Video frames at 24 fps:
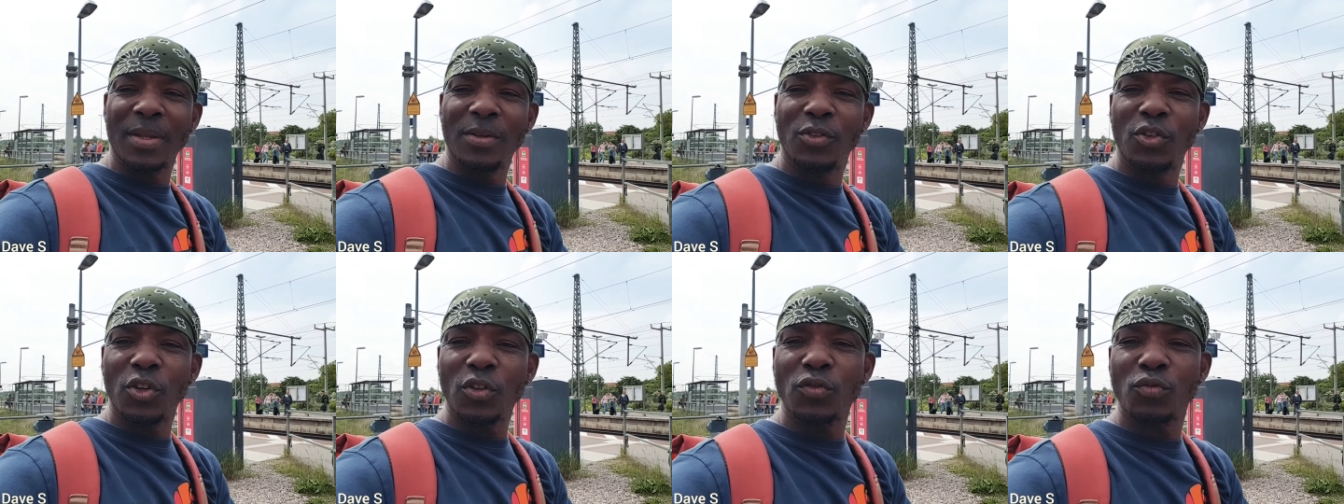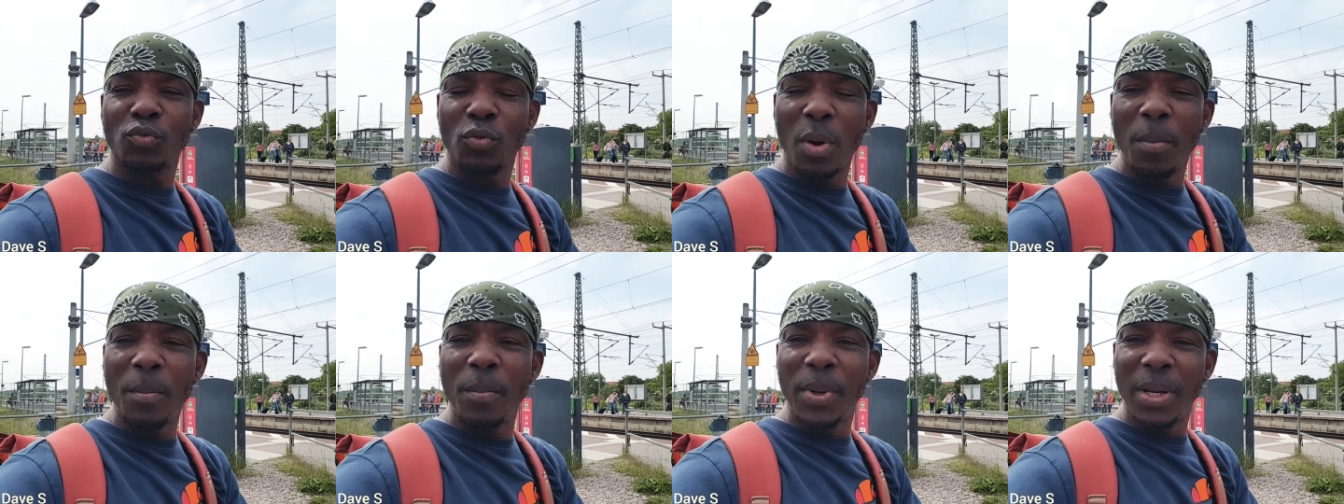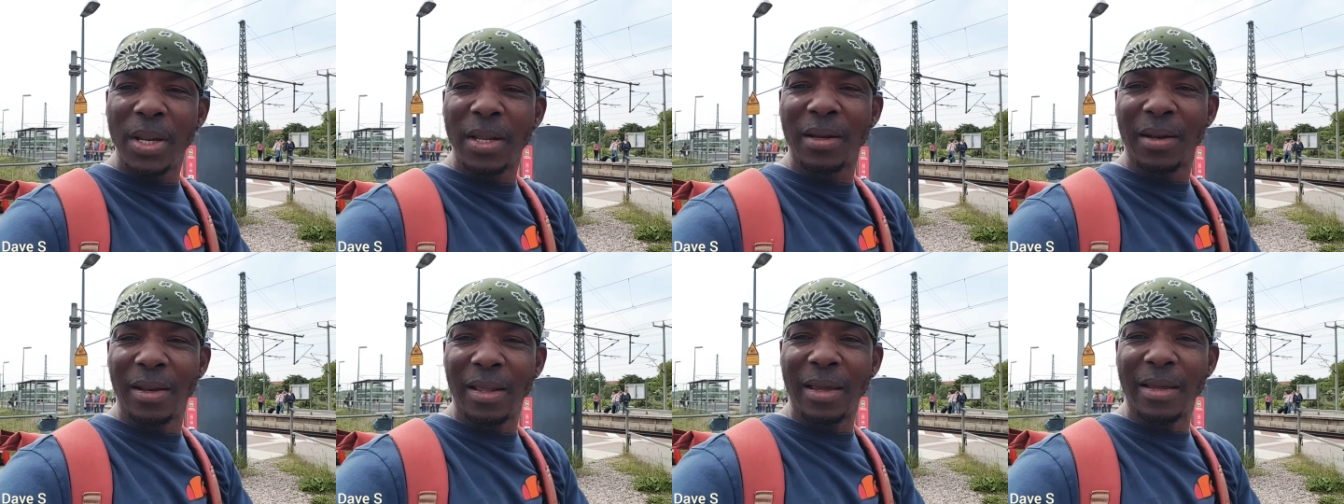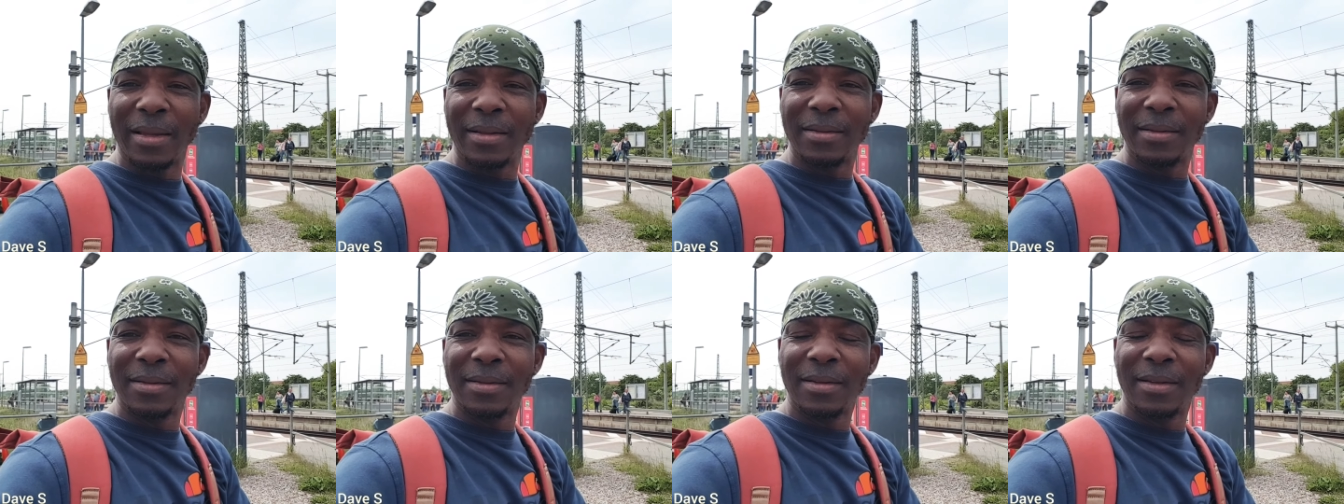Just one minute
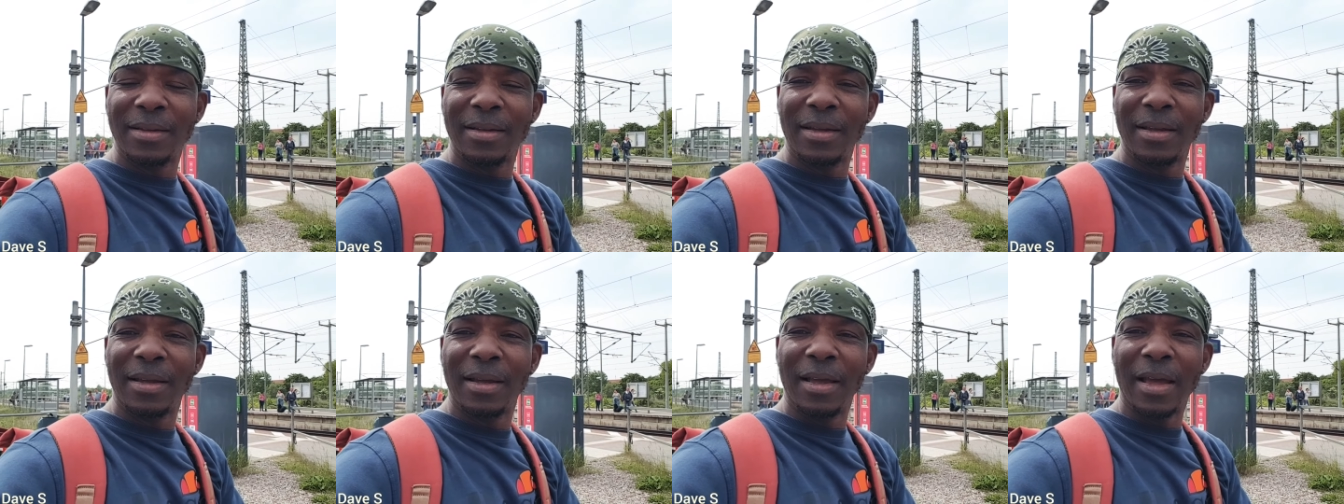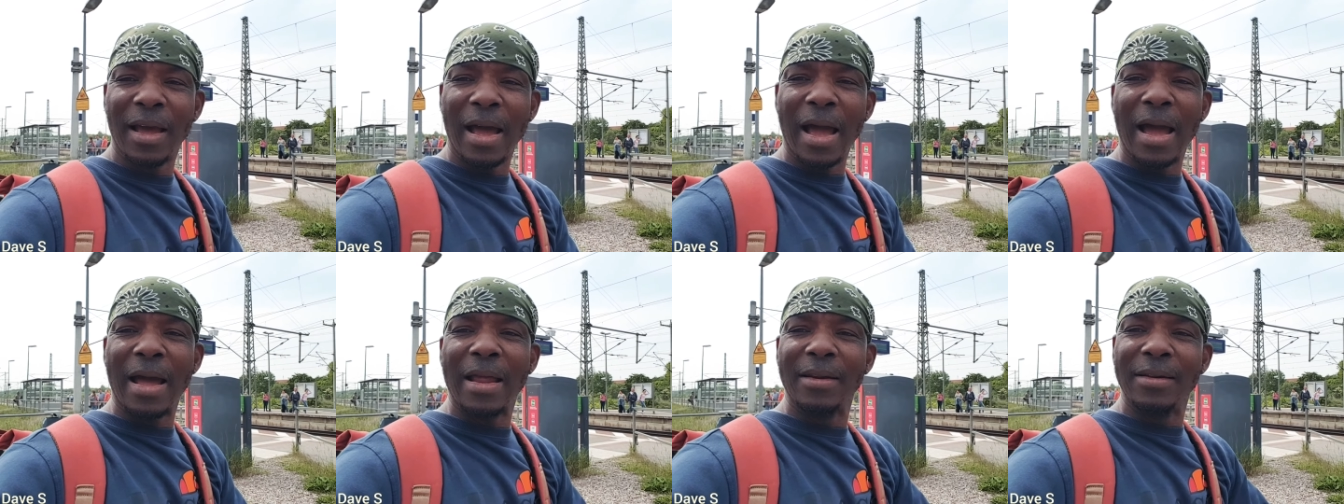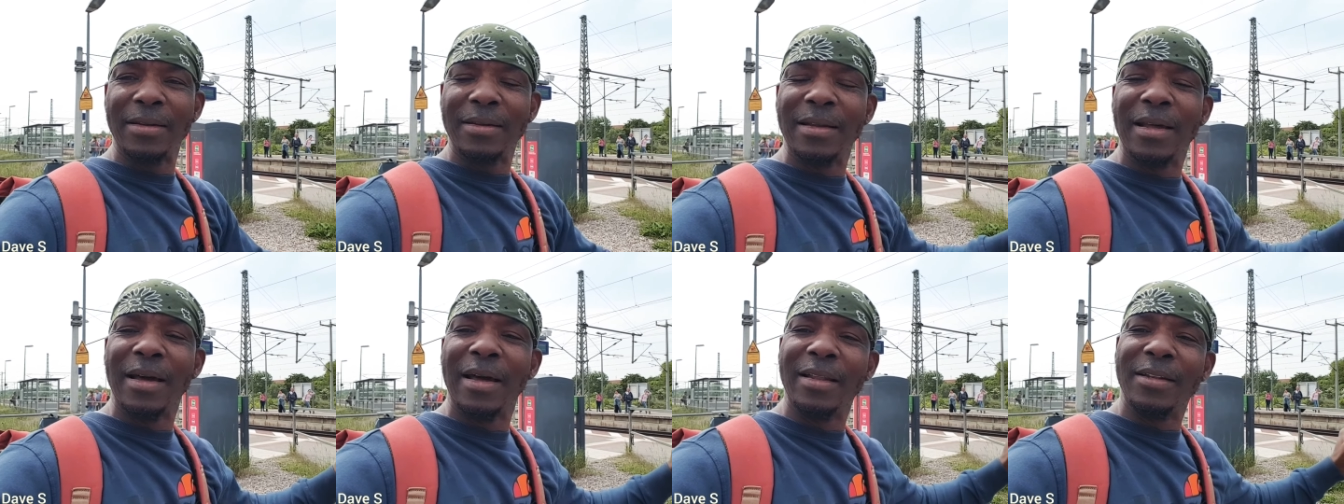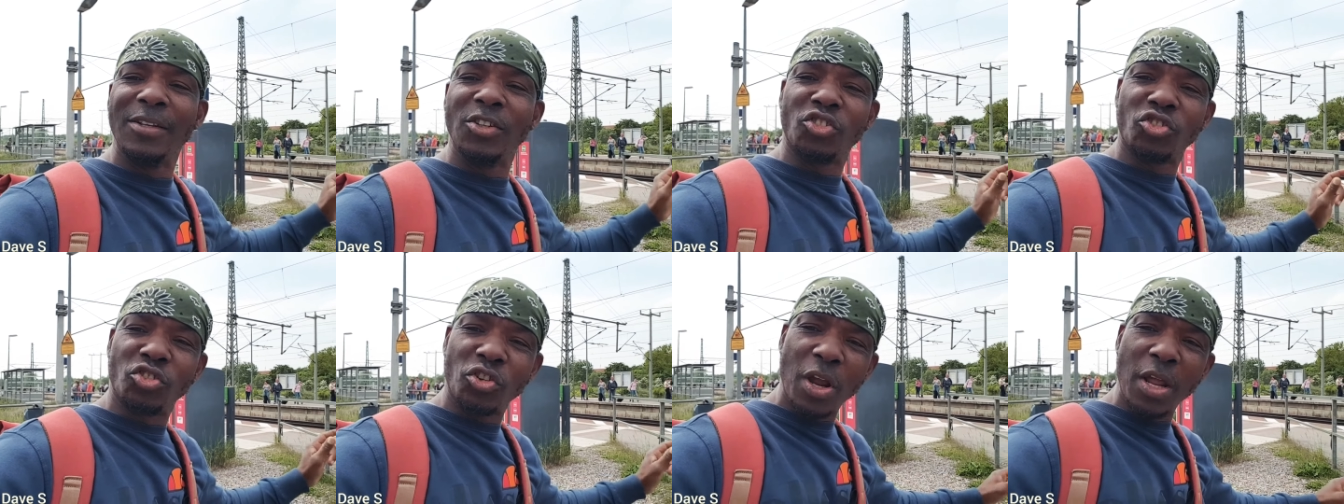late, and
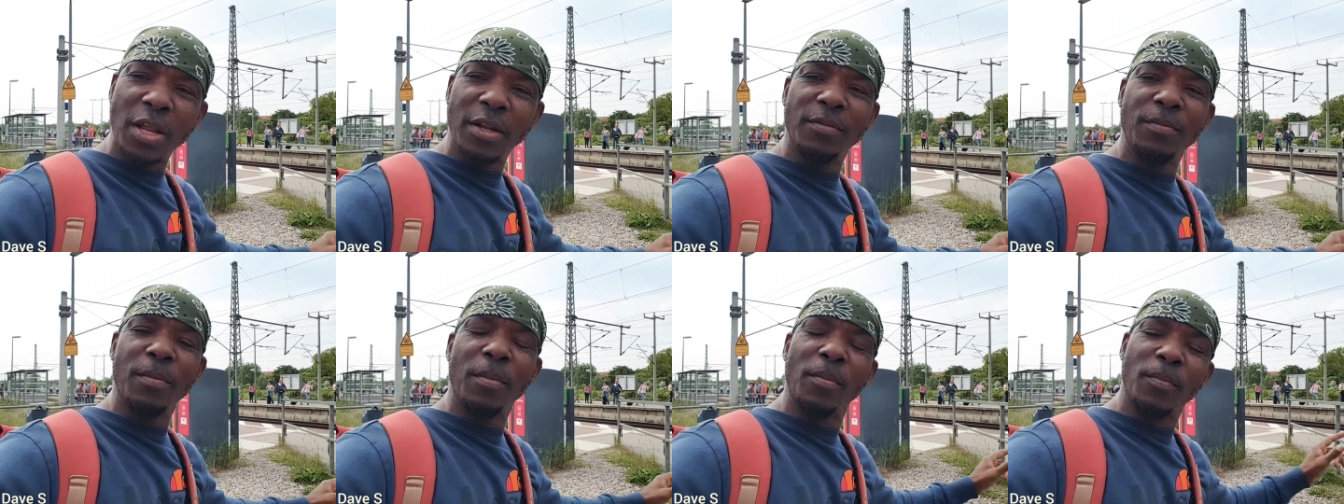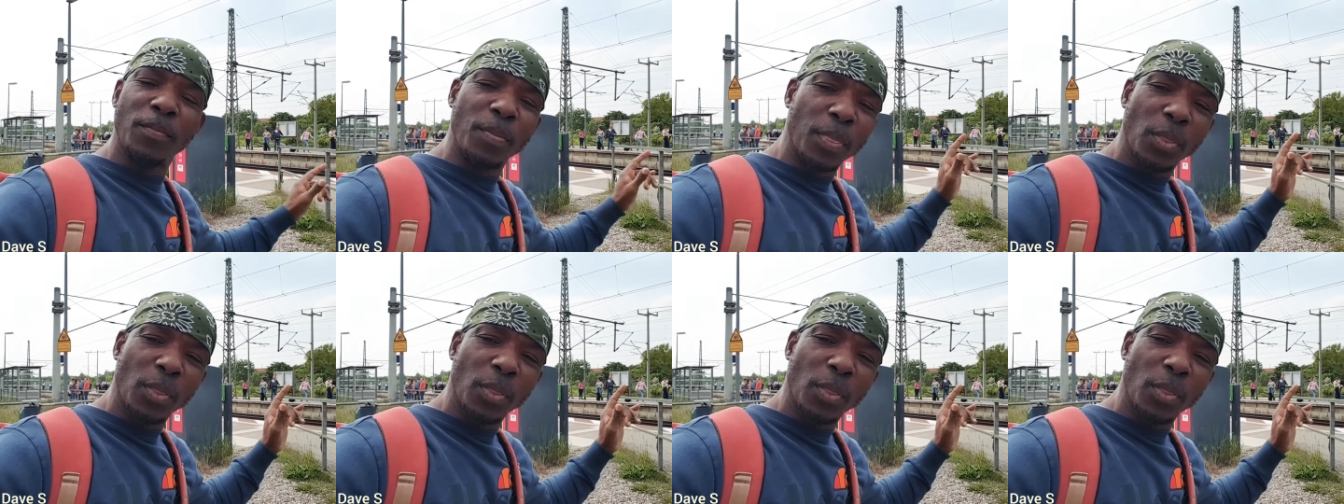the train